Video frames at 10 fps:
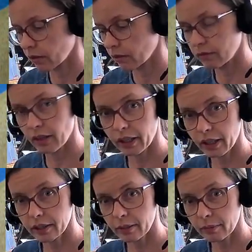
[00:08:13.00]
If I
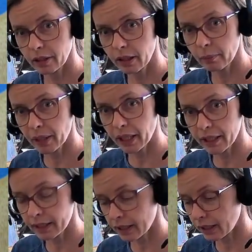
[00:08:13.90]
get some little
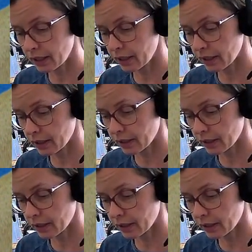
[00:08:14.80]
pieces,